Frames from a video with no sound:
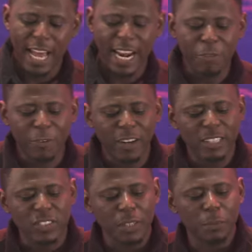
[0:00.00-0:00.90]
And I
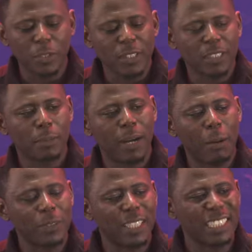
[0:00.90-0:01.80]
found in scriptures, the
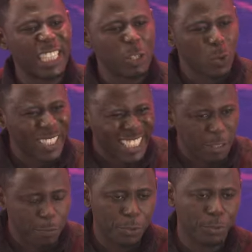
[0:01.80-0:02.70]
Bible says, He will
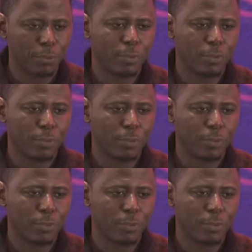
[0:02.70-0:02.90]
keep you.